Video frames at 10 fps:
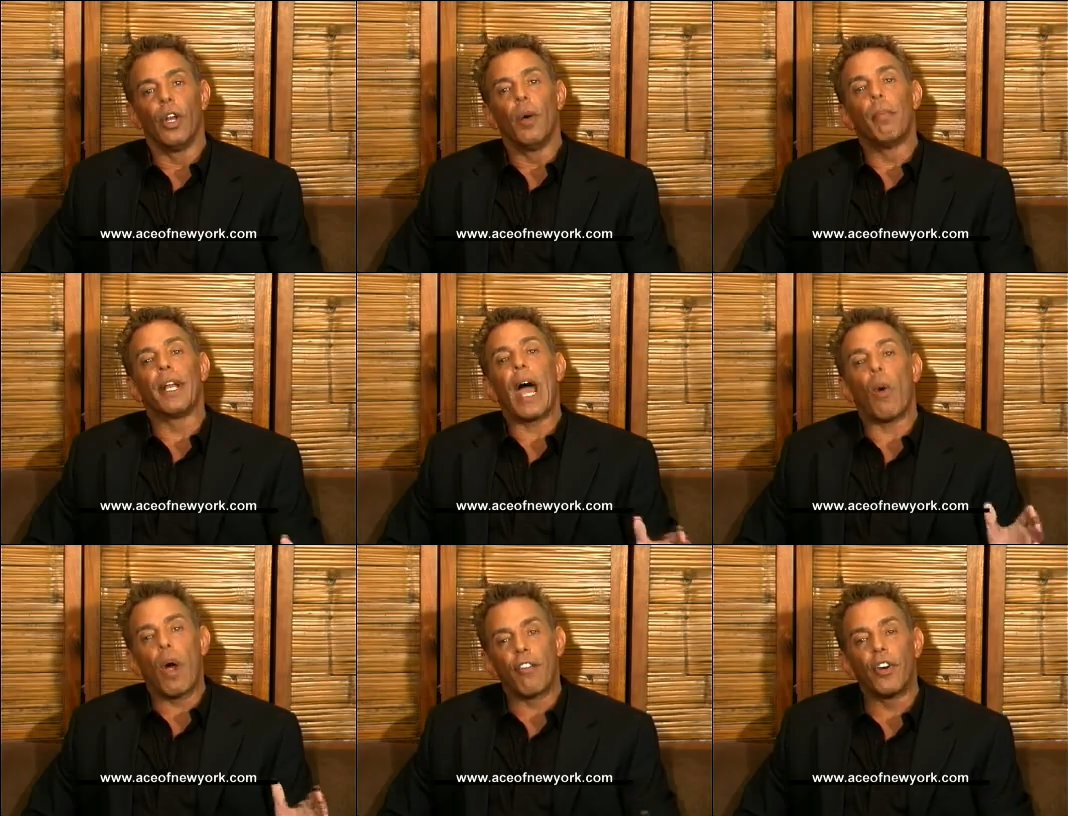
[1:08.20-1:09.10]
but
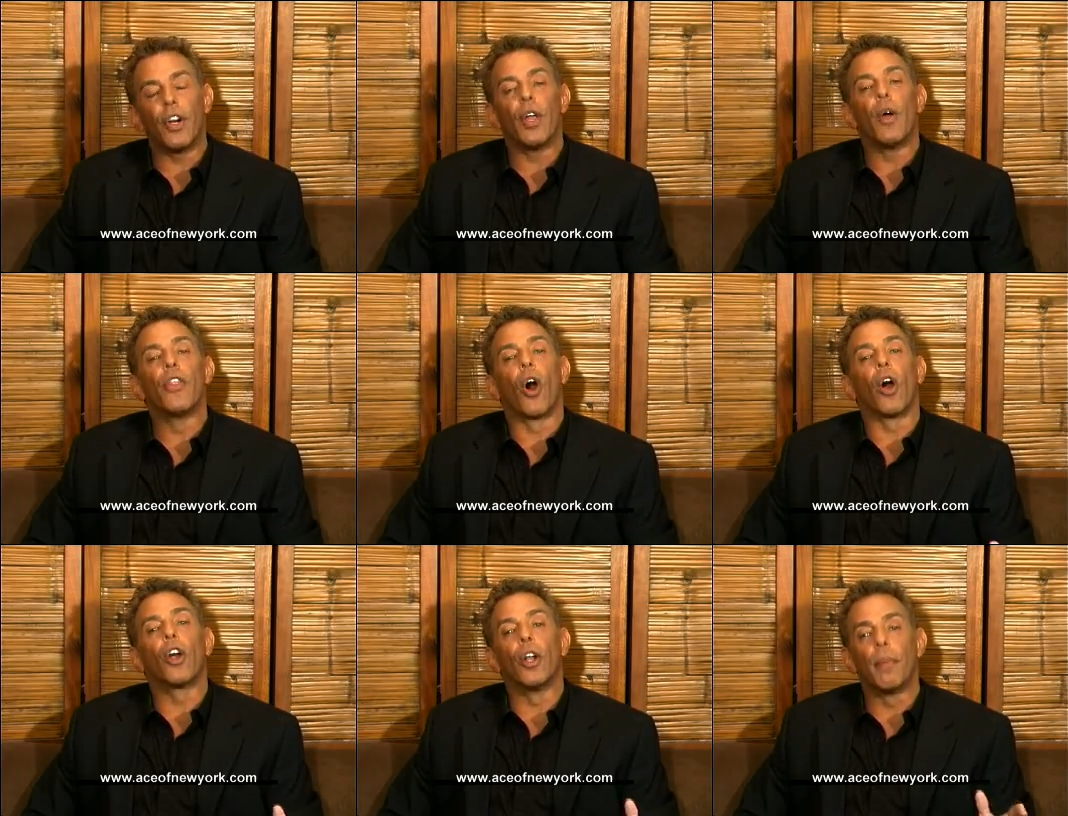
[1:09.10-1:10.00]
however, there are going
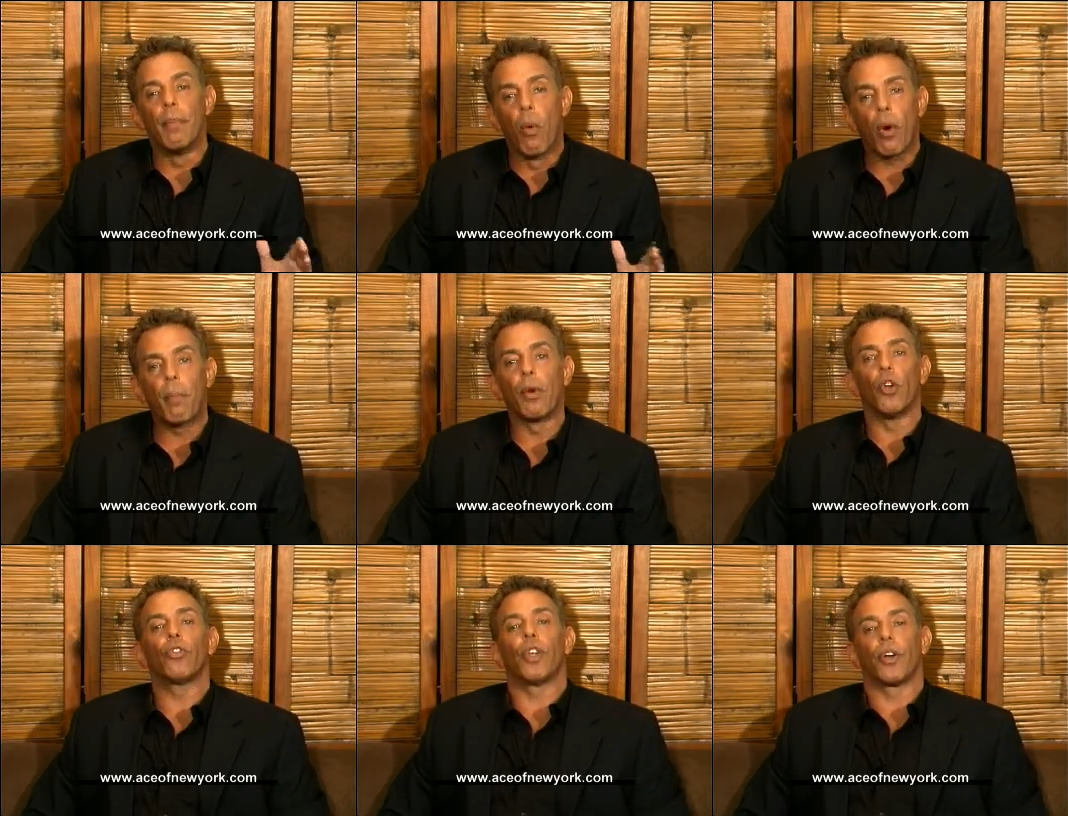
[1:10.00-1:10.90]
to be more bills
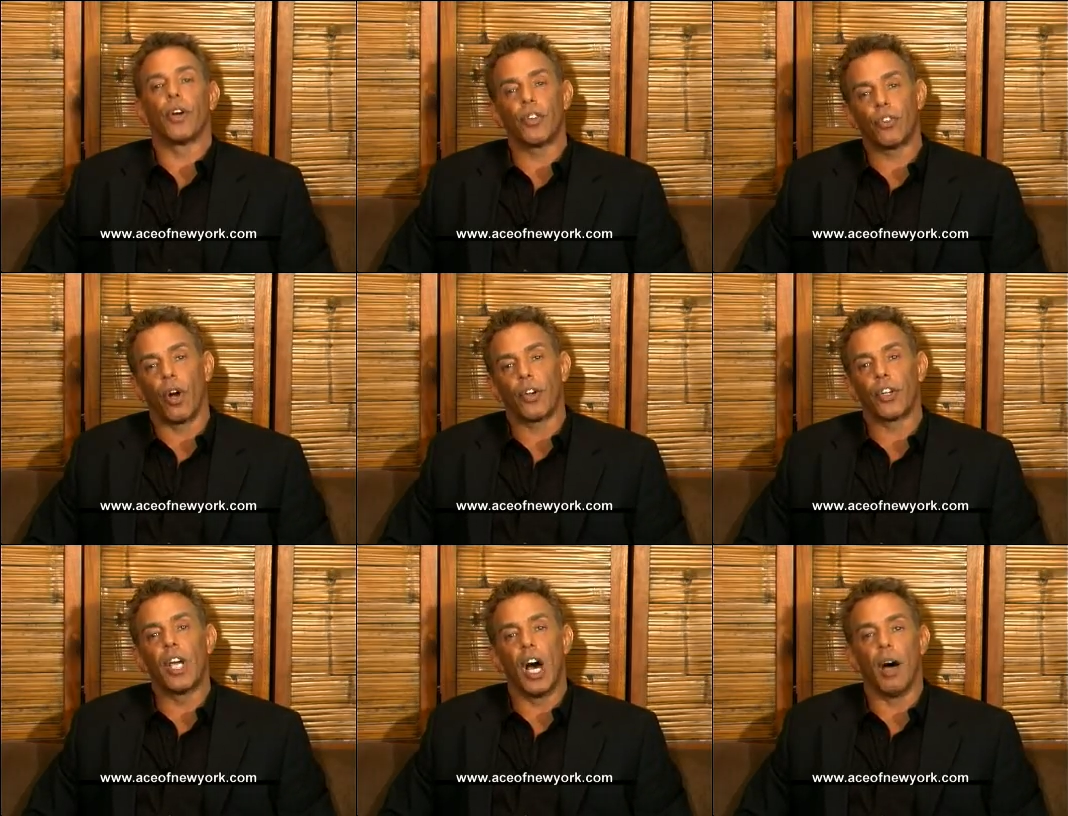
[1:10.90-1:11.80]
that are going to start to
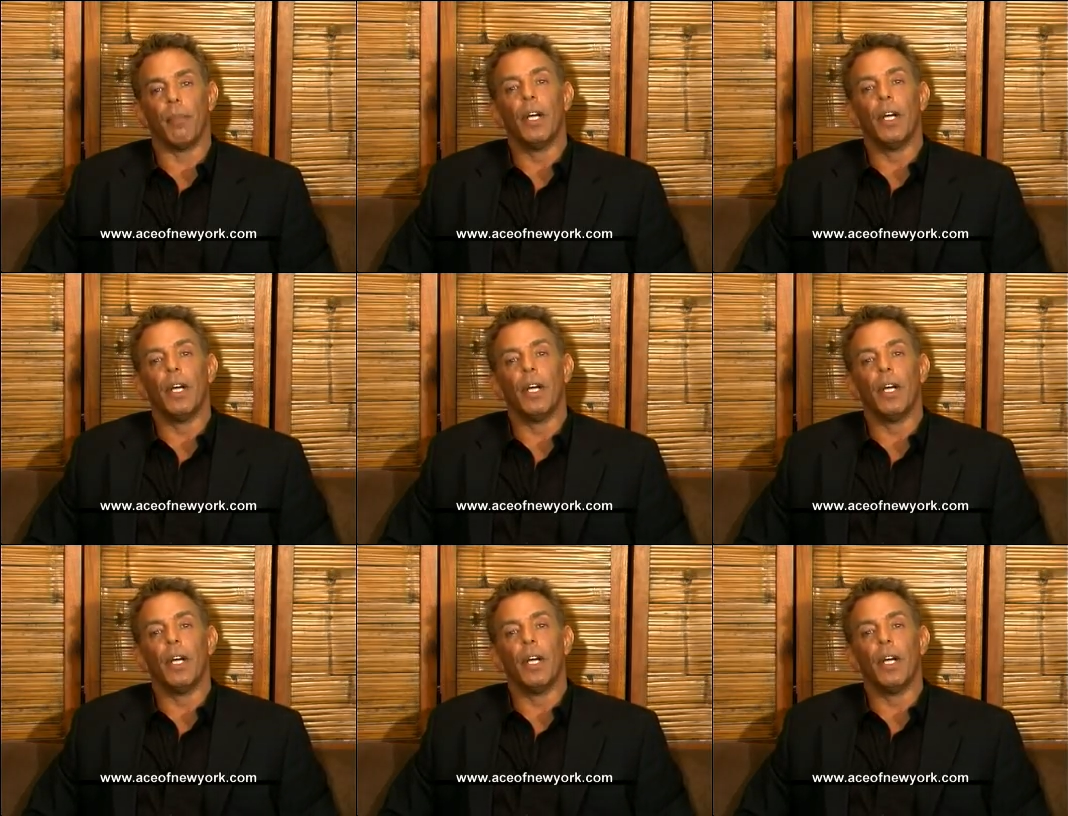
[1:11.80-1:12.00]
come.